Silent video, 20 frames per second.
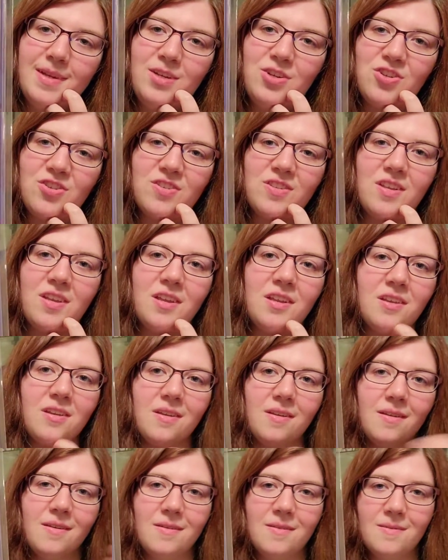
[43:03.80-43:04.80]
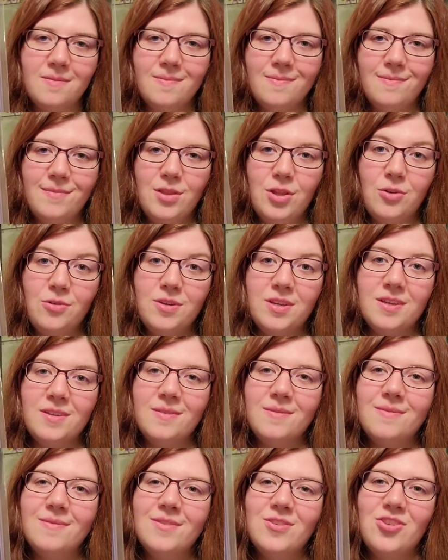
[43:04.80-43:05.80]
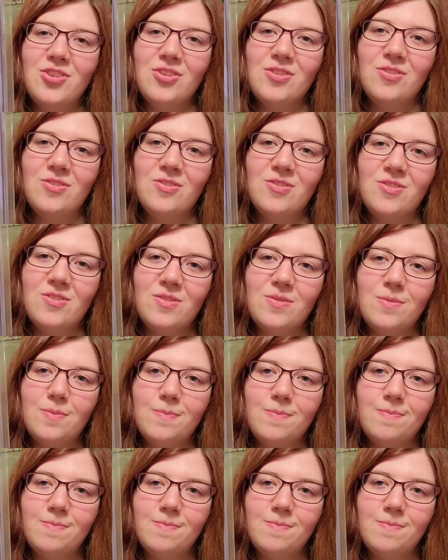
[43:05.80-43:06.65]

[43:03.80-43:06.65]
just like Logan, she's